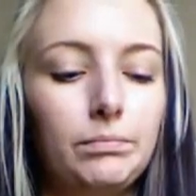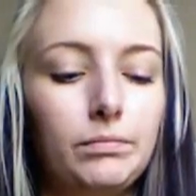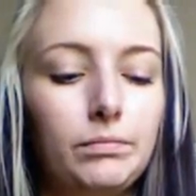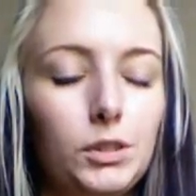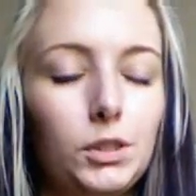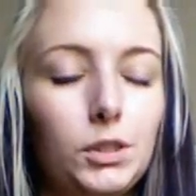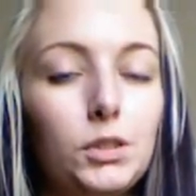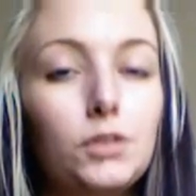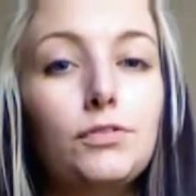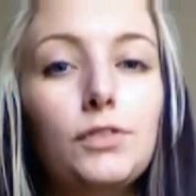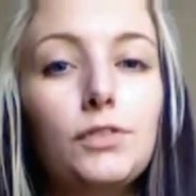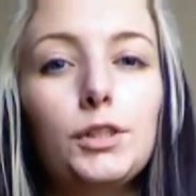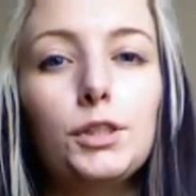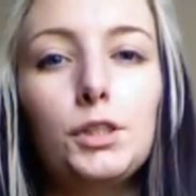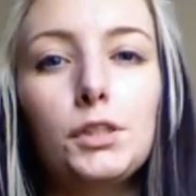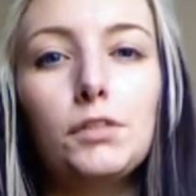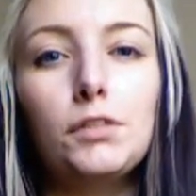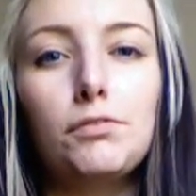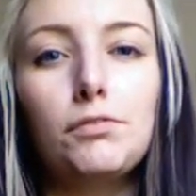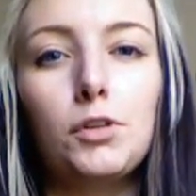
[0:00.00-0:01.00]
So
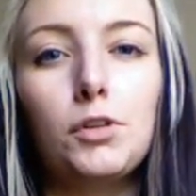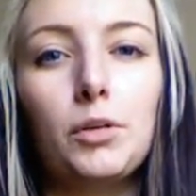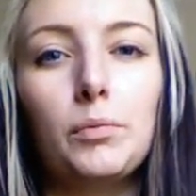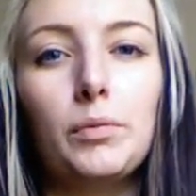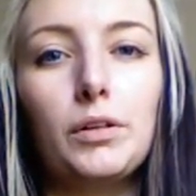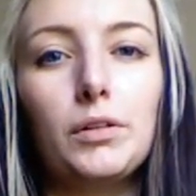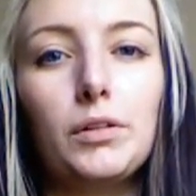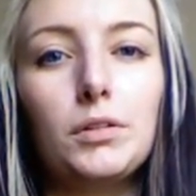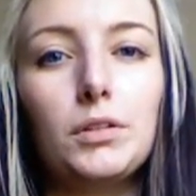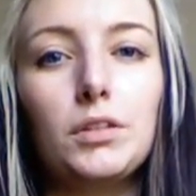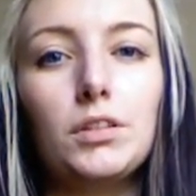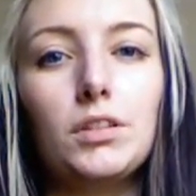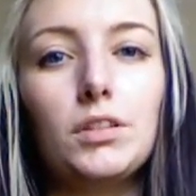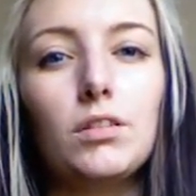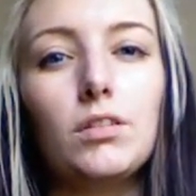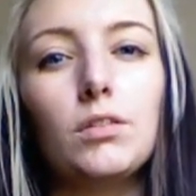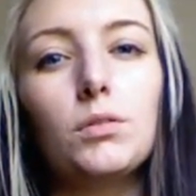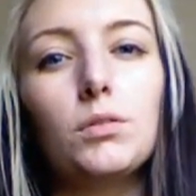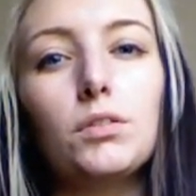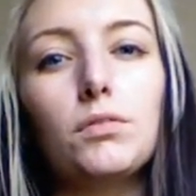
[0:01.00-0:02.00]
first and foremost, to
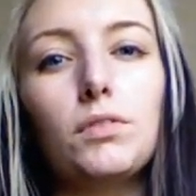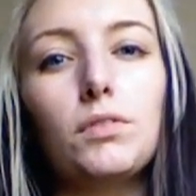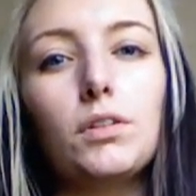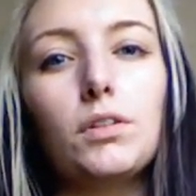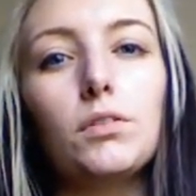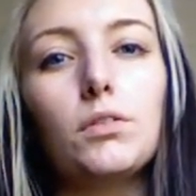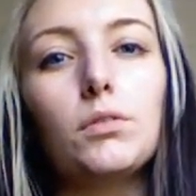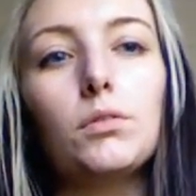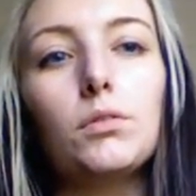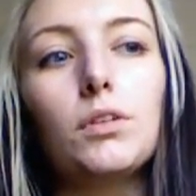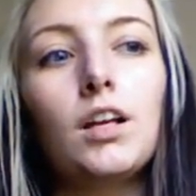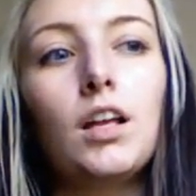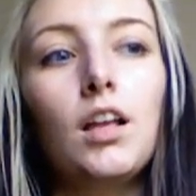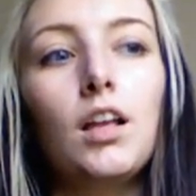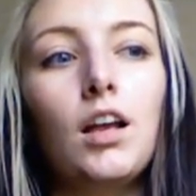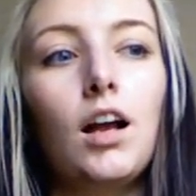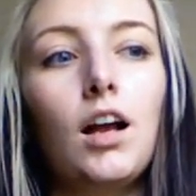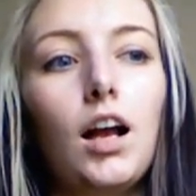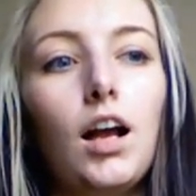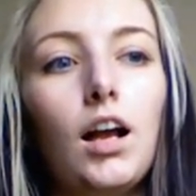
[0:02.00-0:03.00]
those of you
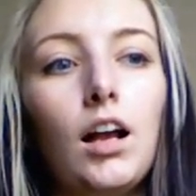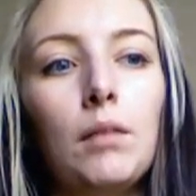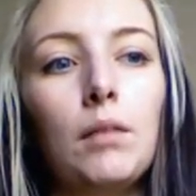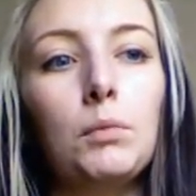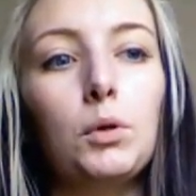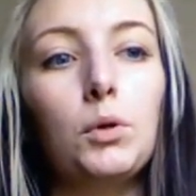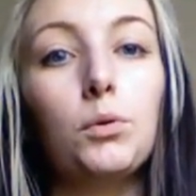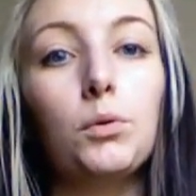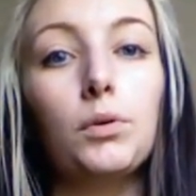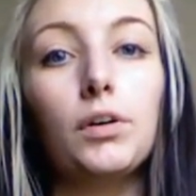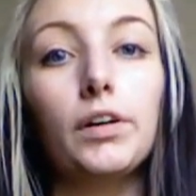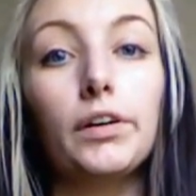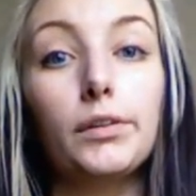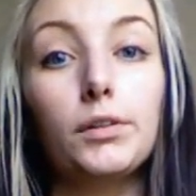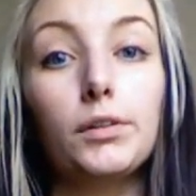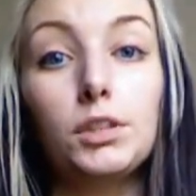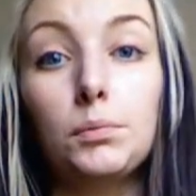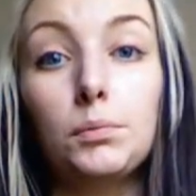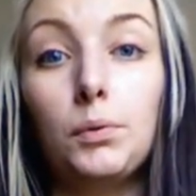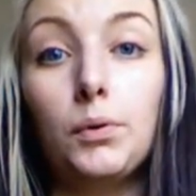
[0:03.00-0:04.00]
who are
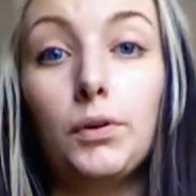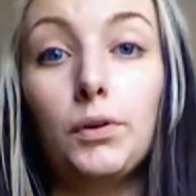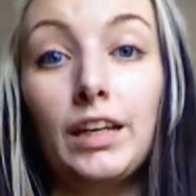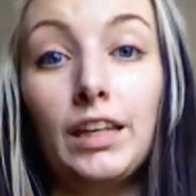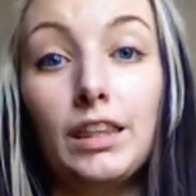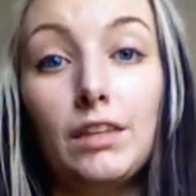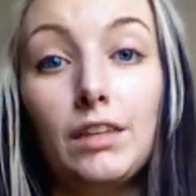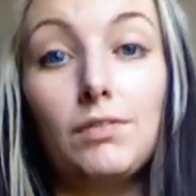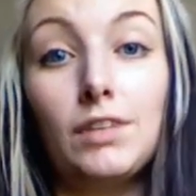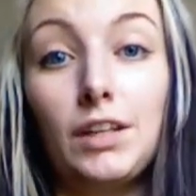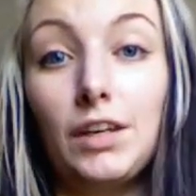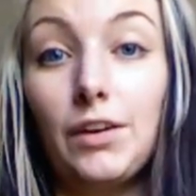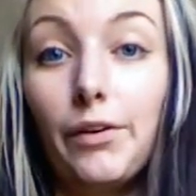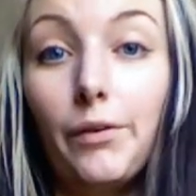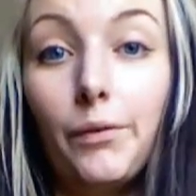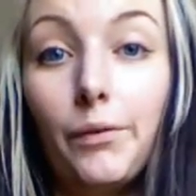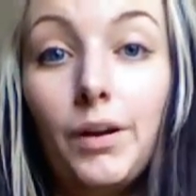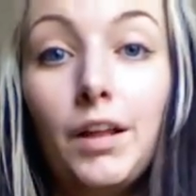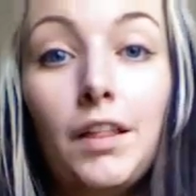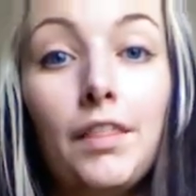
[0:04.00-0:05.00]
supporting the
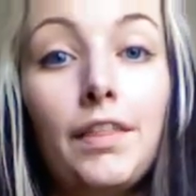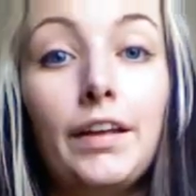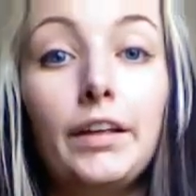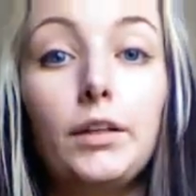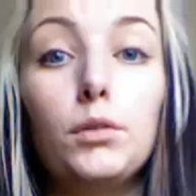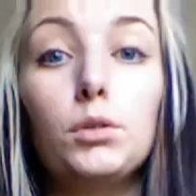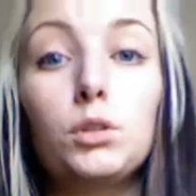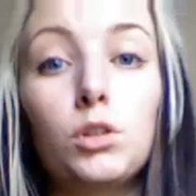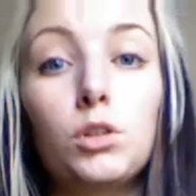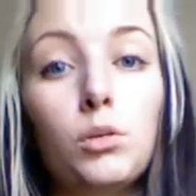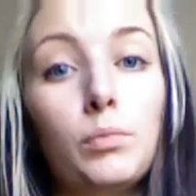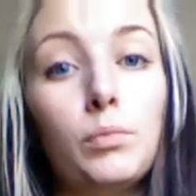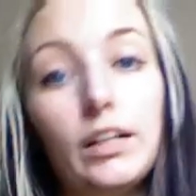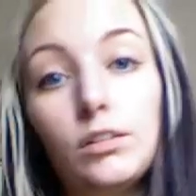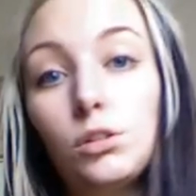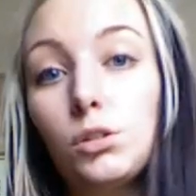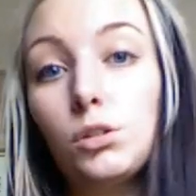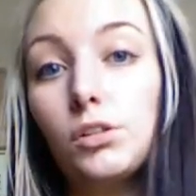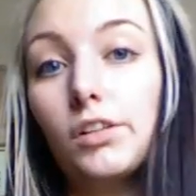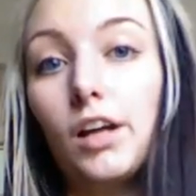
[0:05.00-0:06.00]
video, thank you so
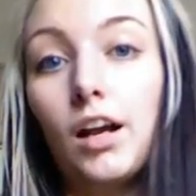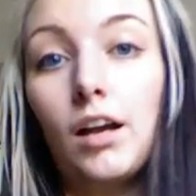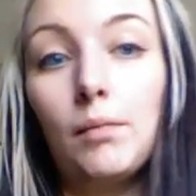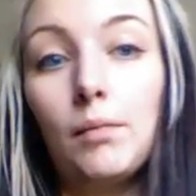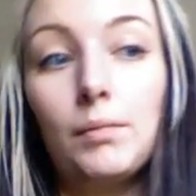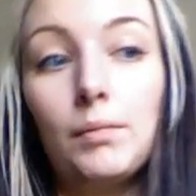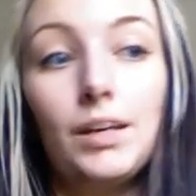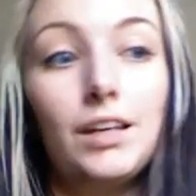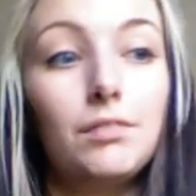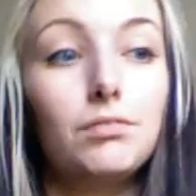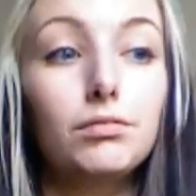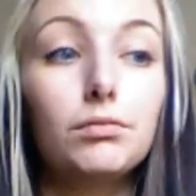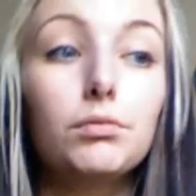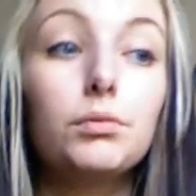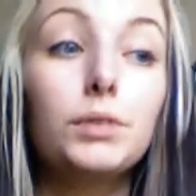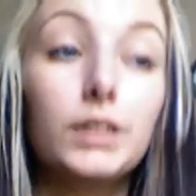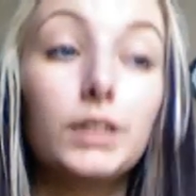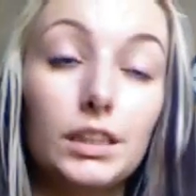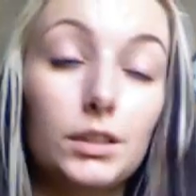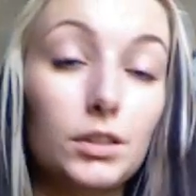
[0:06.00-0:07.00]
much. It
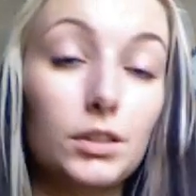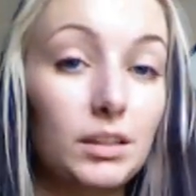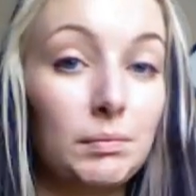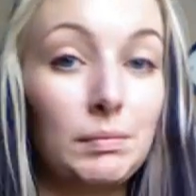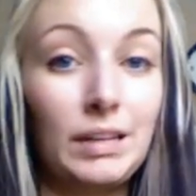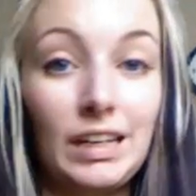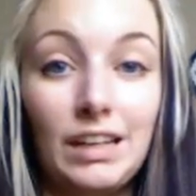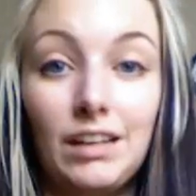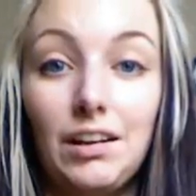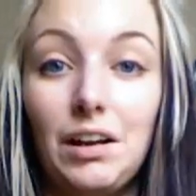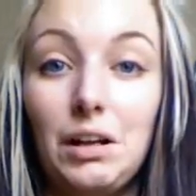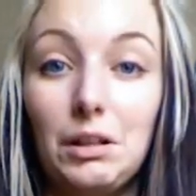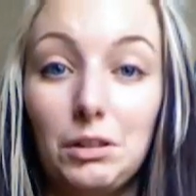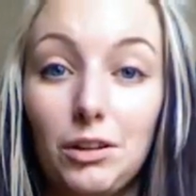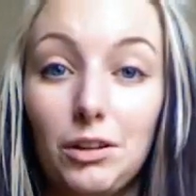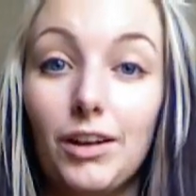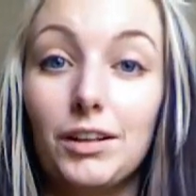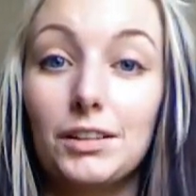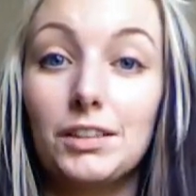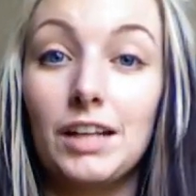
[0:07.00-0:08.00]
really took me a
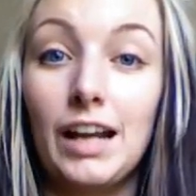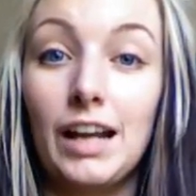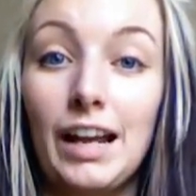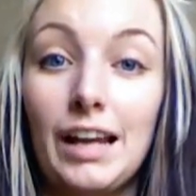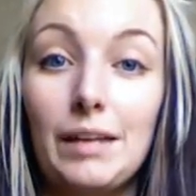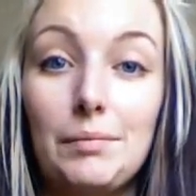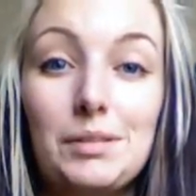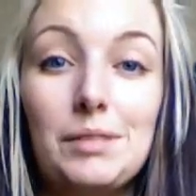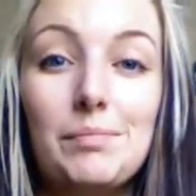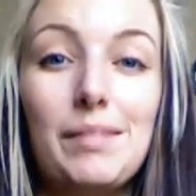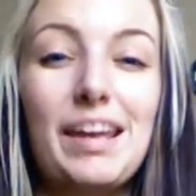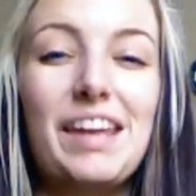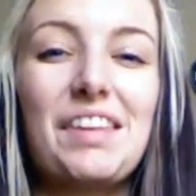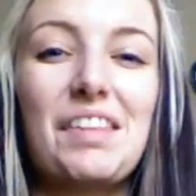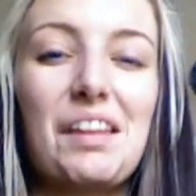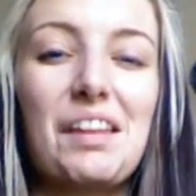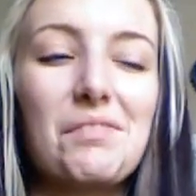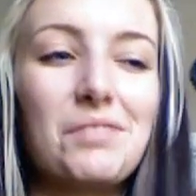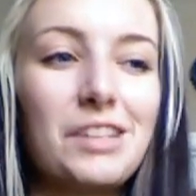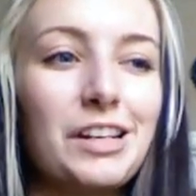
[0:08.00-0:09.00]
long time to make
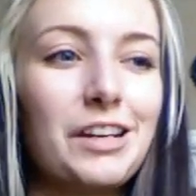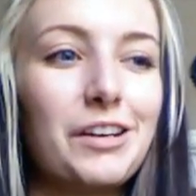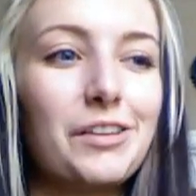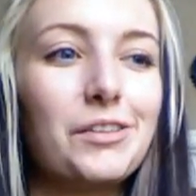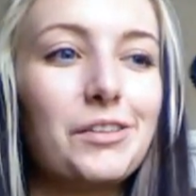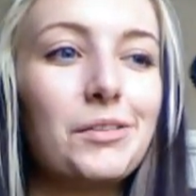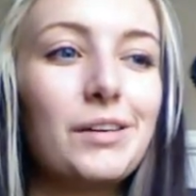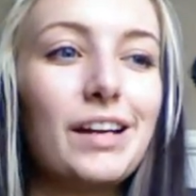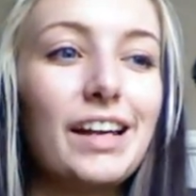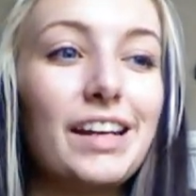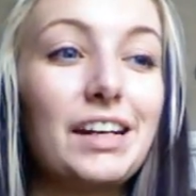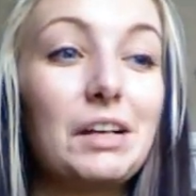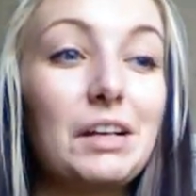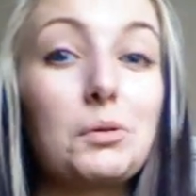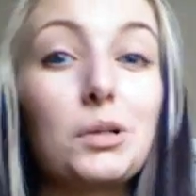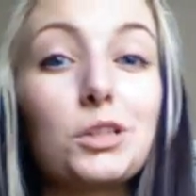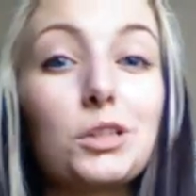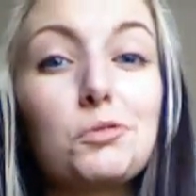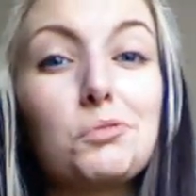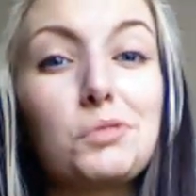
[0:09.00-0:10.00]
that video, and I
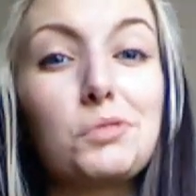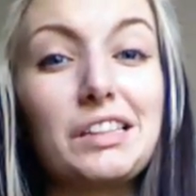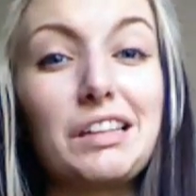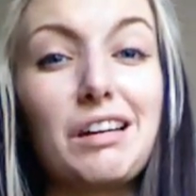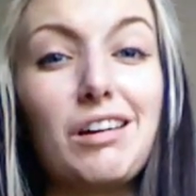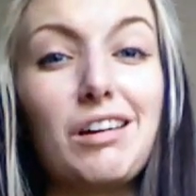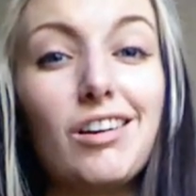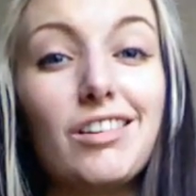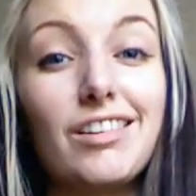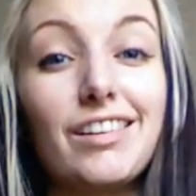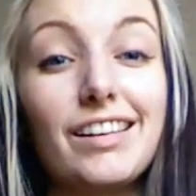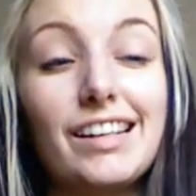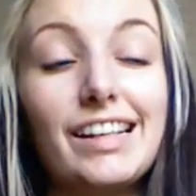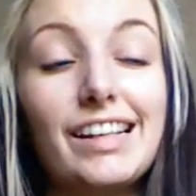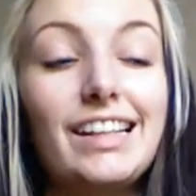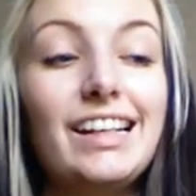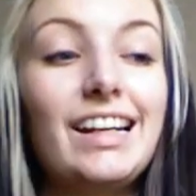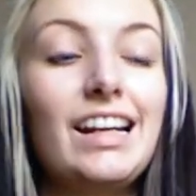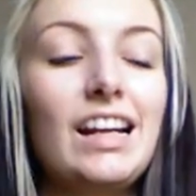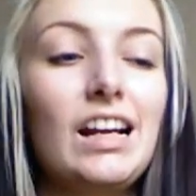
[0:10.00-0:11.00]
worked really hard on it.